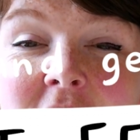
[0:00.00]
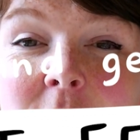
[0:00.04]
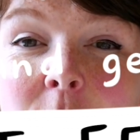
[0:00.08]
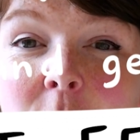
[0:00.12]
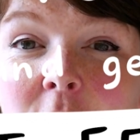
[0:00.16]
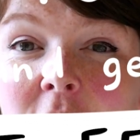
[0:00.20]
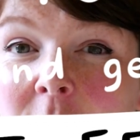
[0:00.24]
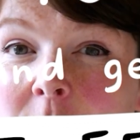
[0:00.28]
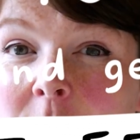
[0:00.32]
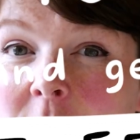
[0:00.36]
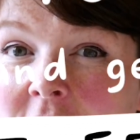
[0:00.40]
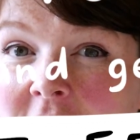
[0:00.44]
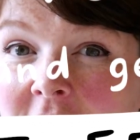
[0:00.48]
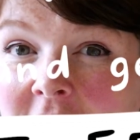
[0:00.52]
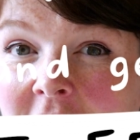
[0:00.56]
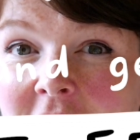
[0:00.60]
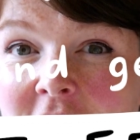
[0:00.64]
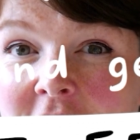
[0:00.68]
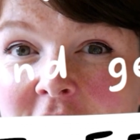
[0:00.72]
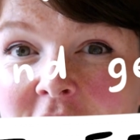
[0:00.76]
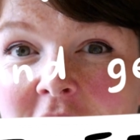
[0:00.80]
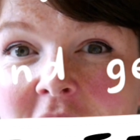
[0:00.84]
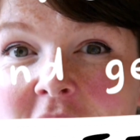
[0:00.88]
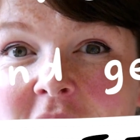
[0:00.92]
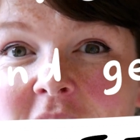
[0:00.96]
working with an
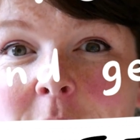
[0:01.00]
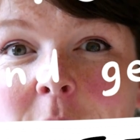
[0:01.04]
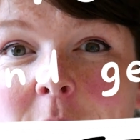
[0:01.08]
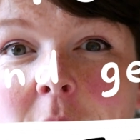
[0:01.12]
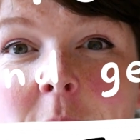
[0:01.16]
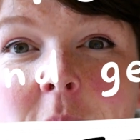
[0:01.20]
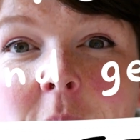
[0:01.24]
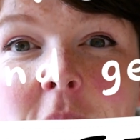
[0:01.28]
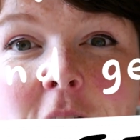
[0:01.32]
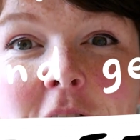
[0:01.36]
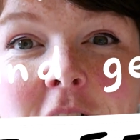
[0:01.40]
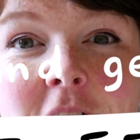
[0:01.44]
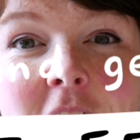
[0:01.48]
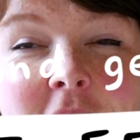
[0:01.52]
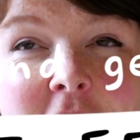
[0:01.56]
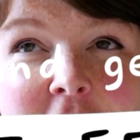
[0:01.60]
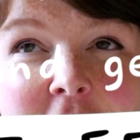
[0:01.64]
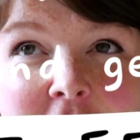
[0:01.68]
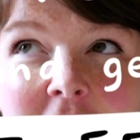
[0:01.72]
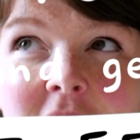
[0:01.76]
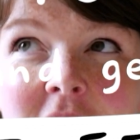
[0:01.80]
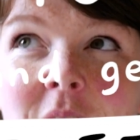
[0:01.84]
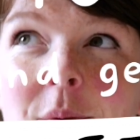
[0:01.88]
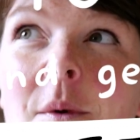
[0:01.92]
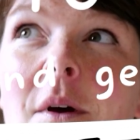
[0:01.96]
illustrator, maybe you're an
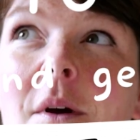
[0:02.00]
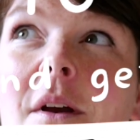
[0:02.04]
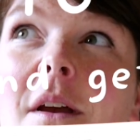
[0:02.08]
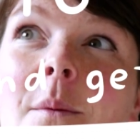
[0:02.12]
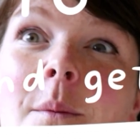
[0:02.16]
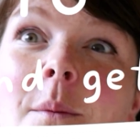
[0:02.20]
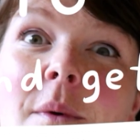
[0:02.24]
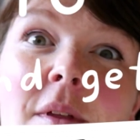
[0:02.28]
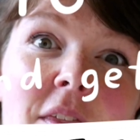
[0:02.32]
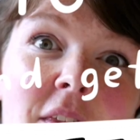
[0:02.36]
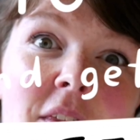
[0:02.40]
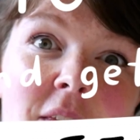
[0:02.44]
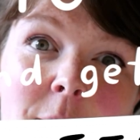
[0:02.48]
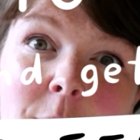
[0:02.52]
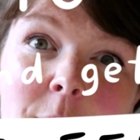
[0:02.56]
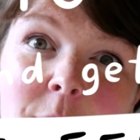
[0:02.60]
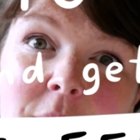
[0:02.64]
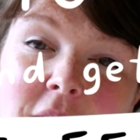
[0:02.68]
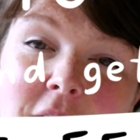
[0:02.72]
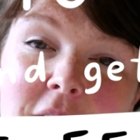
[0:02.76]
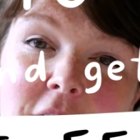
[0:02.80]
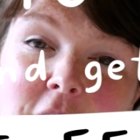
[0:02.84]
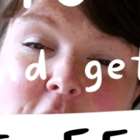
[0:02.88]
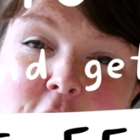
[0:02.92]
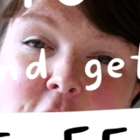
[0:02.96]
illustrator working with
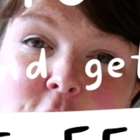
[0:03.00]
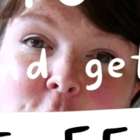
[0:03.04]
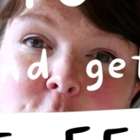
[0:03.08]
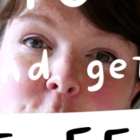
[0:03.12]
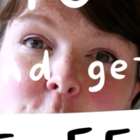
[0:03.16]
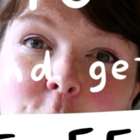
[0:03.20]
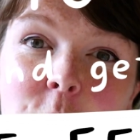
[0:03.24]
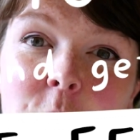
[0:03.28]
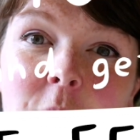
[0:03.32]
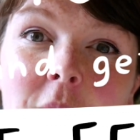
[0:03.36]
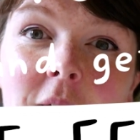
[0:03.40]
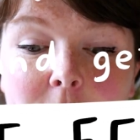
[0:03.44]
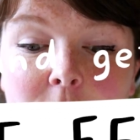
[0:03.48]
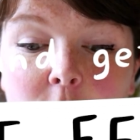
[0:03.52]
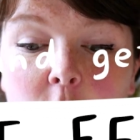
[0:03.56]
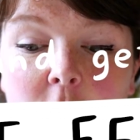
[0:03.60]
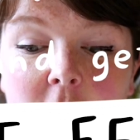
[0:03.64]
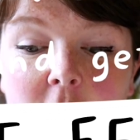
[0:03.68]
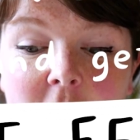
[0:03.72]
somebody new, or you're